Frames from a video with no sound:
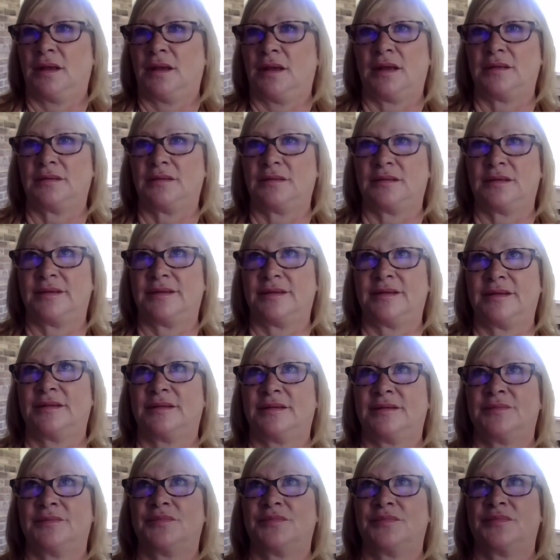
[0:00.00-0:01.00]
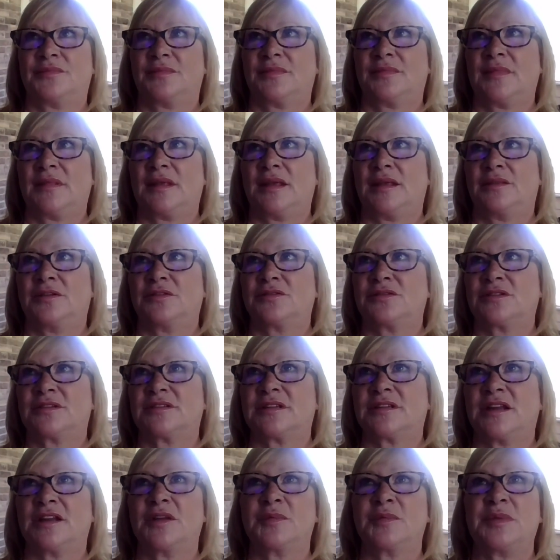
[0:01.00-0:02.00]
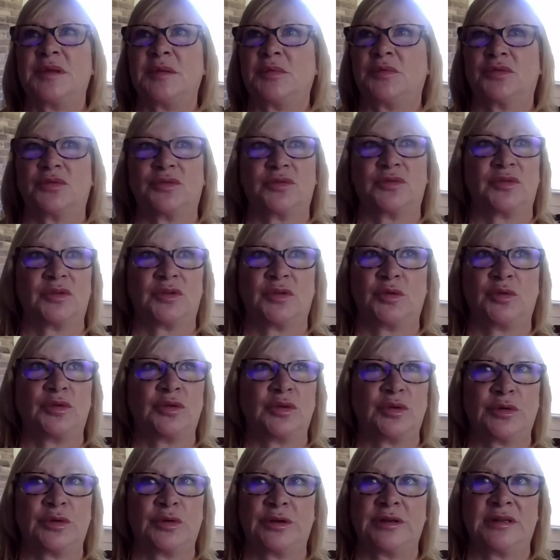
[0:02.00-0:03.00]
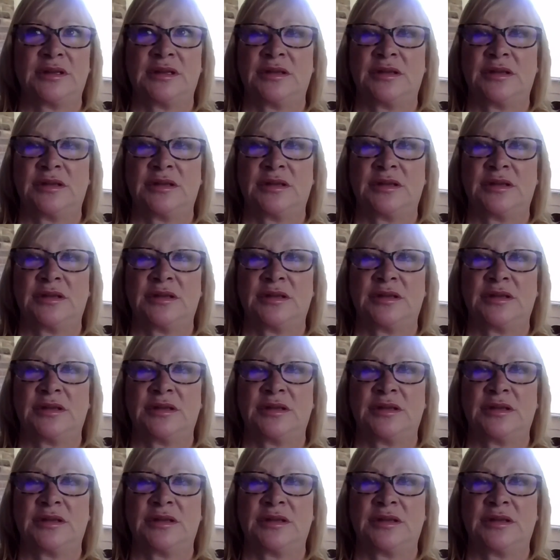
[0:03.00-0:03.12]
I, there's a ton of people who do it.